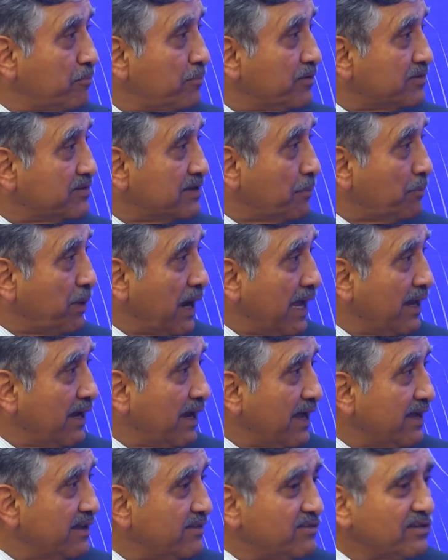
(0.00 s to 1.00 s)
supply
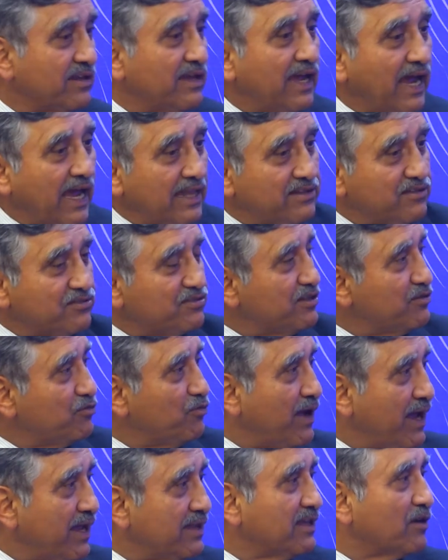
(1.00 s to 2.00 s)
lines. And this is
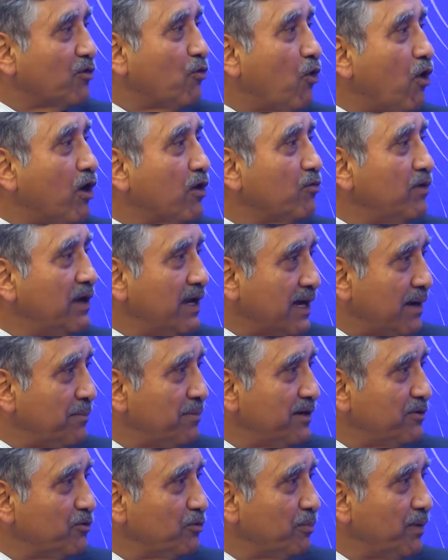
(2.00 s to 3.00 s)
where the Quad will come
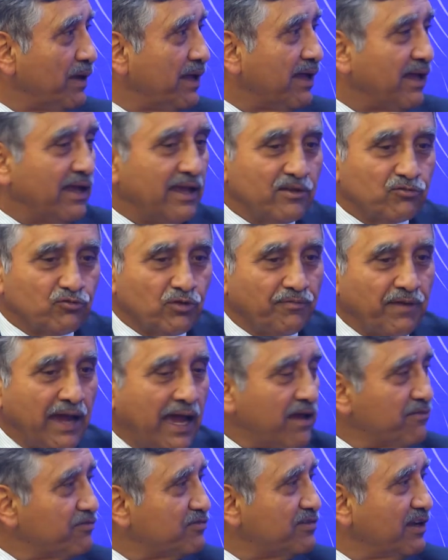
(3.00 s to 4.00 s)
into play. So if I
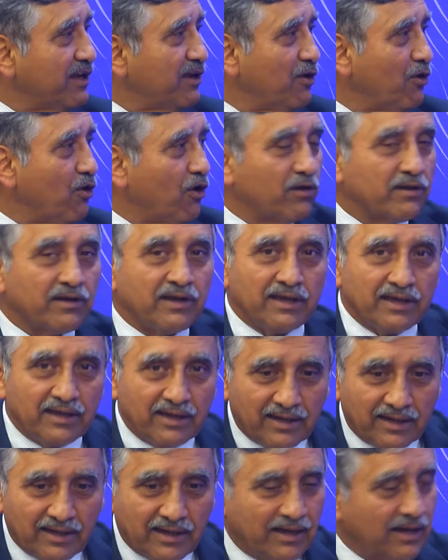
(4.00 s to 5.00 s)
have secure
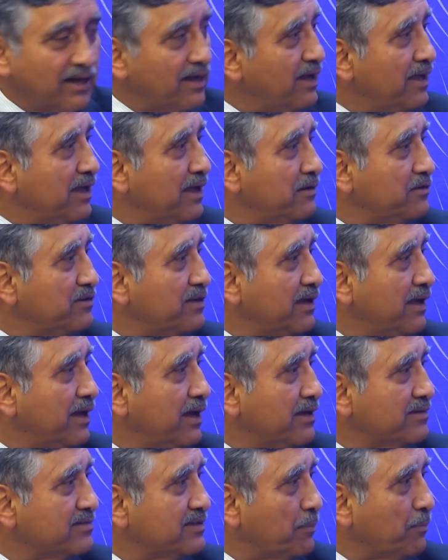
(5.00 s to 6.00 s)

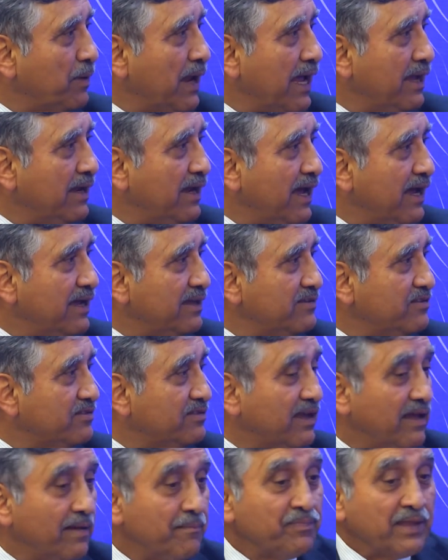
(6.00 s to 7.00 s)
supply lines,
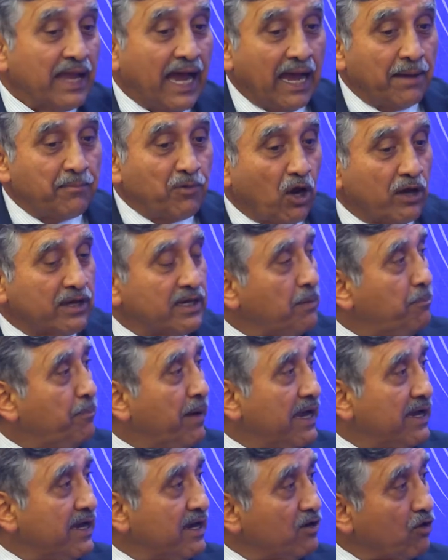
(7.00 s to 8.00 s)
I'm not
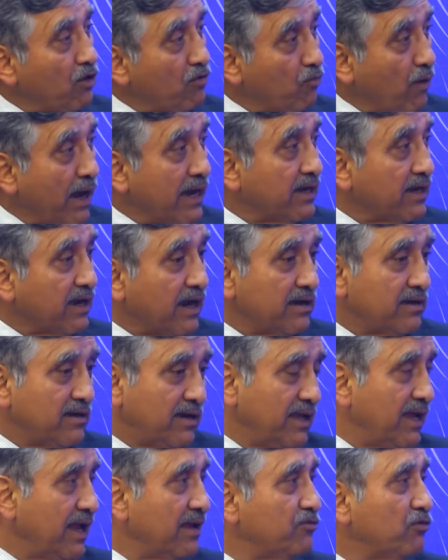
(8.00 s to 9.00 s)
dependent on one
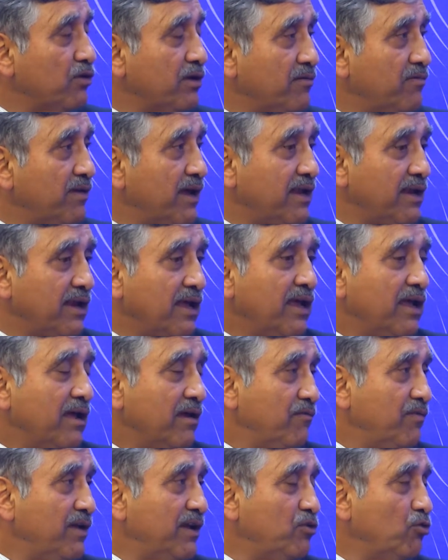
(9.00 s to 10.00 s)
country. As you're aware,
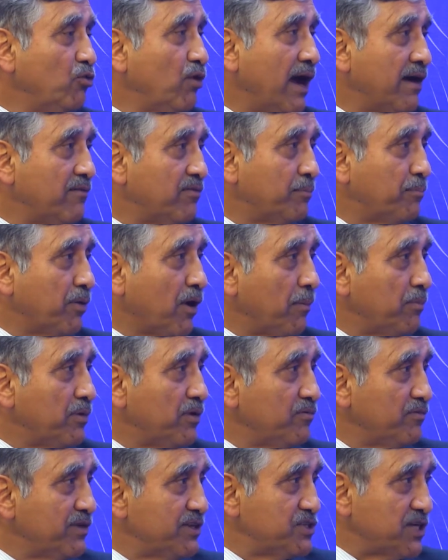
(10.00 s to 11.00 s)
we do have a problem
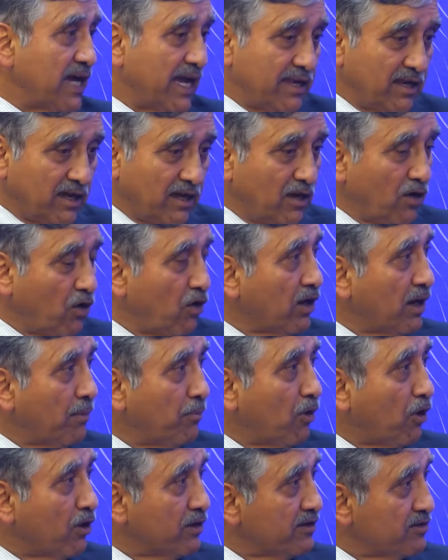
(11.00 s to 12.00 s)
with China along our
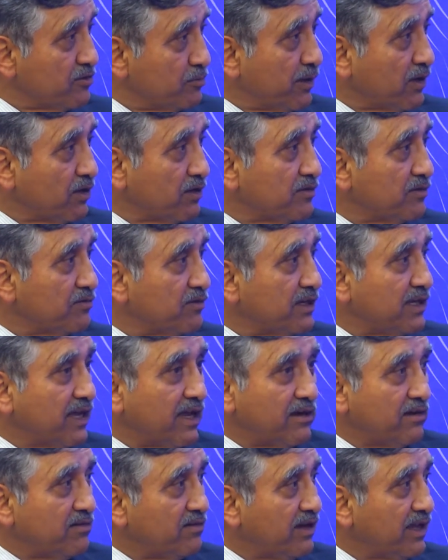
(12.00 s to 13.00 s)
borders because of the
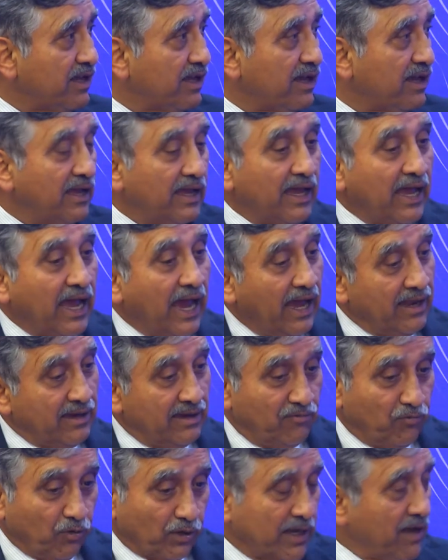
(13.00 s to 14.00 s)
territory. And
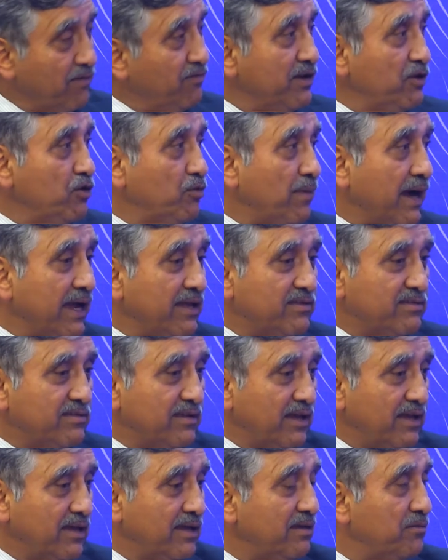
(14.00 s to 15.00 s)
whatever you might
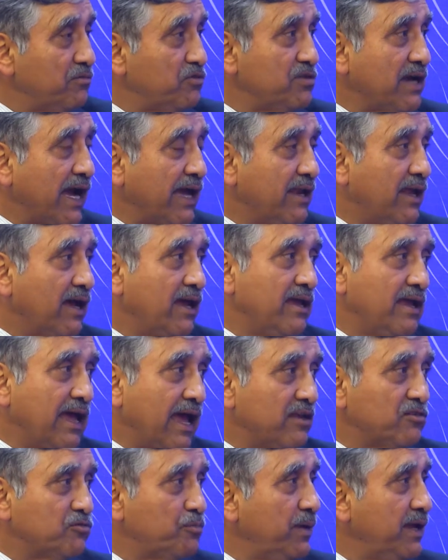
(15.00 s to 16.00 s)
say, China
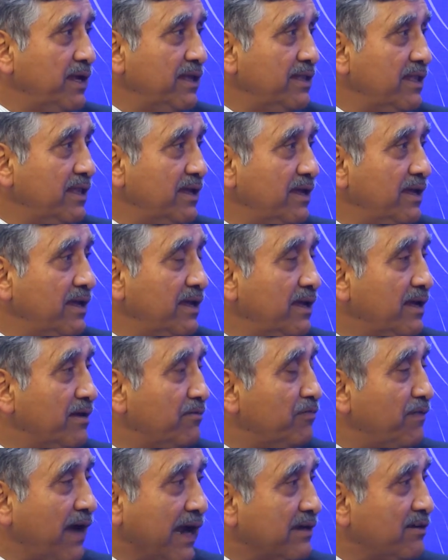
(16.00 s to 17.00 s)
has been the
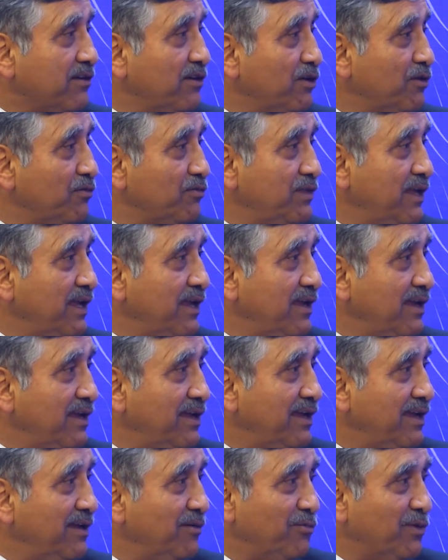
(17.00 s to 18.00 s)
factory of
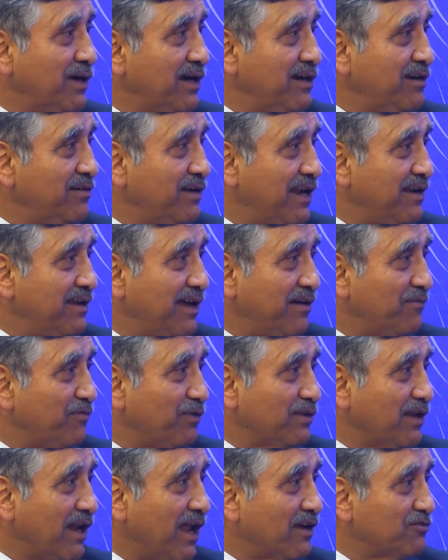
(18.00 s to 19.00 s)
the world for the
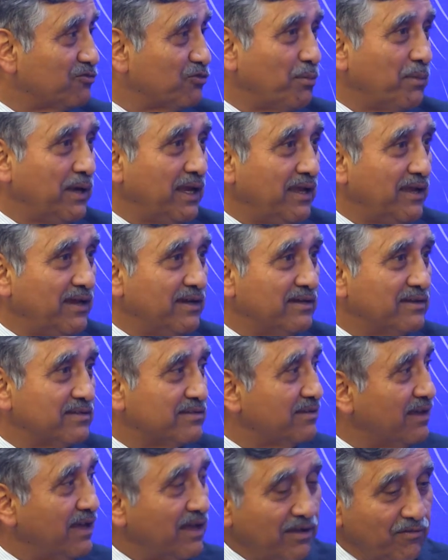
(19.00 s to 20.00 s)
last so many years.
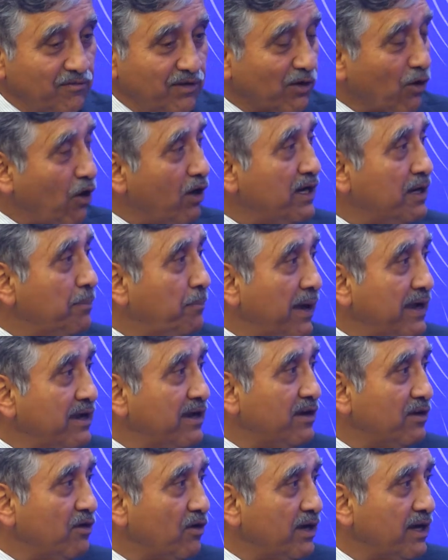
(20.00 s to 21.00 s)
We are all
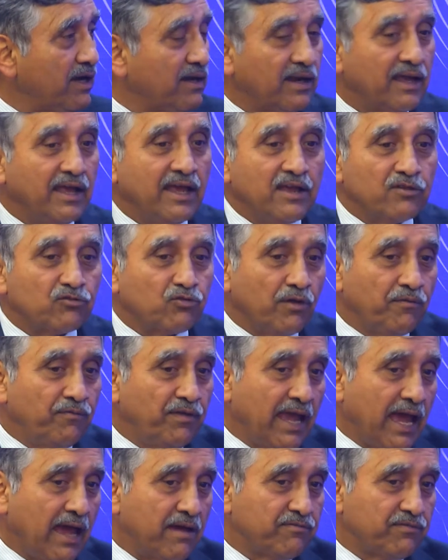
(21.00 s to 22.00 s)
dependent on it. So if we
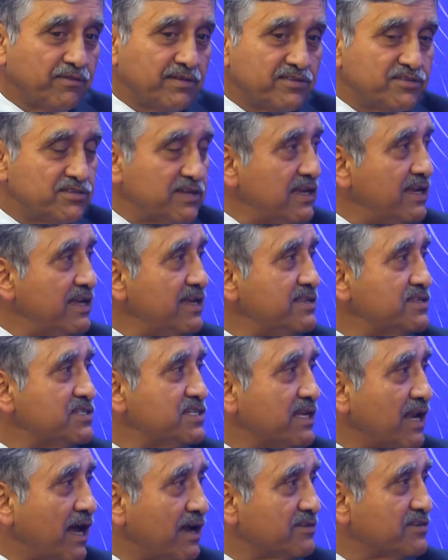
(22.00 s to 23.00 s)
have resilience in
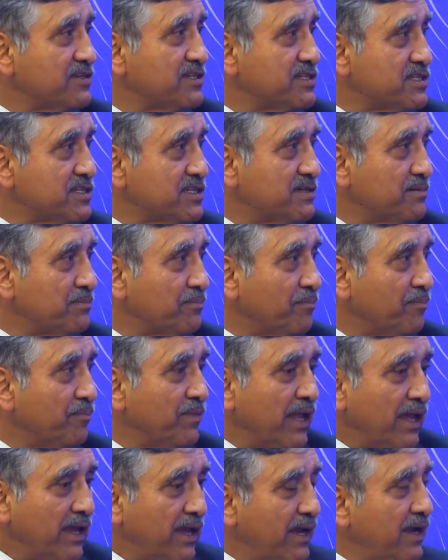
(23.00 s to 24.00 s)
our system,
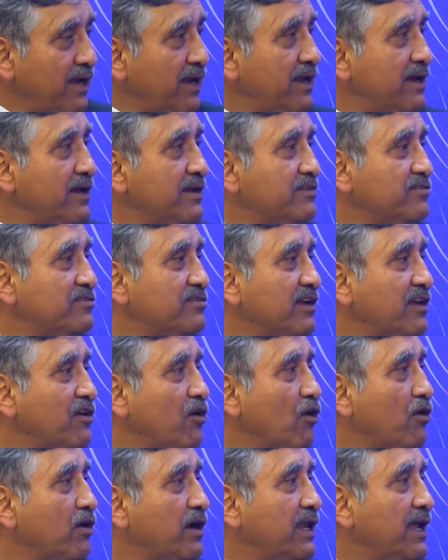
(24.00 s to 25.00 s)
India's
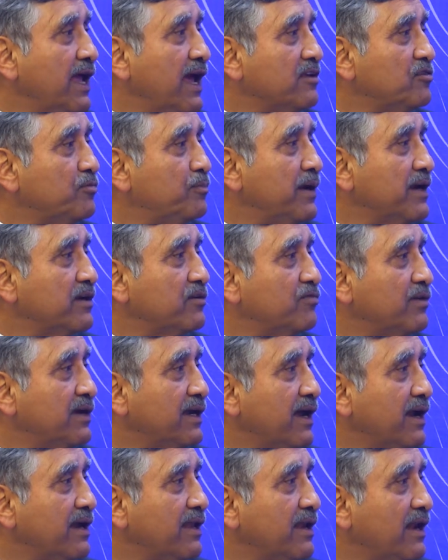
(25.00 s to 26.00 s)
security aspects will
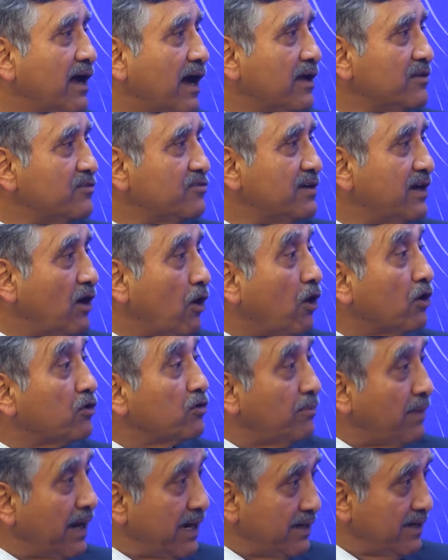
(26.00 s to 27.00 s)
get enhanced
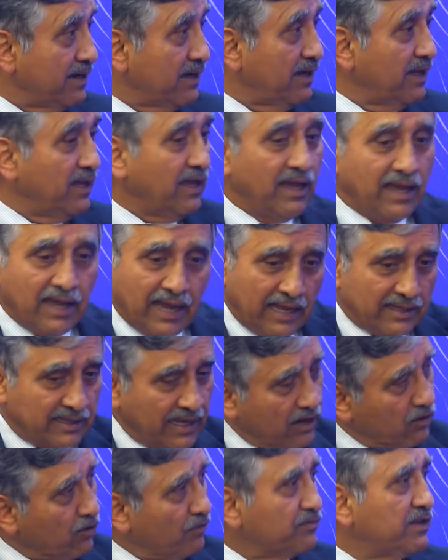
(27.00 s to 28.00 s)
automatically, and that
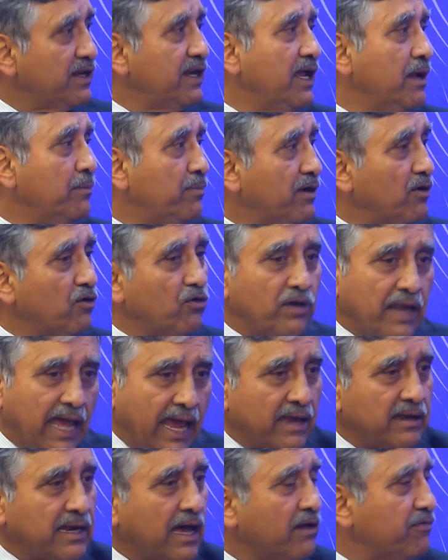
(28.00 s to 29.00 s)
of the neighborhood
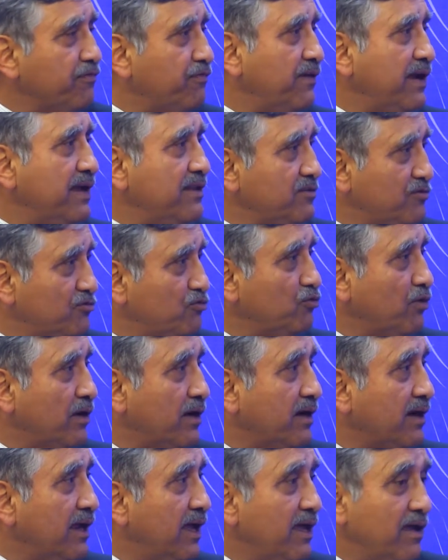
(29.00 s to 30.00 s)
and our friends
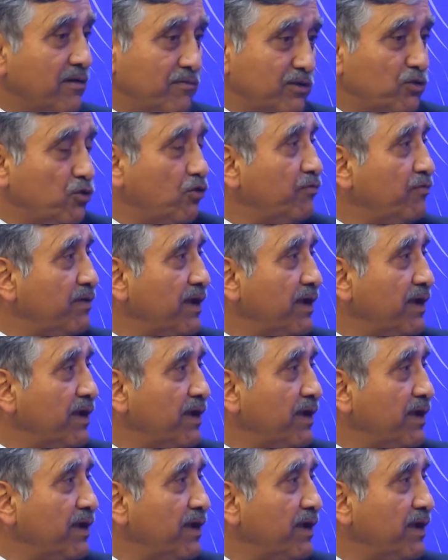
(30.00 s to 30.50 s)
with whom we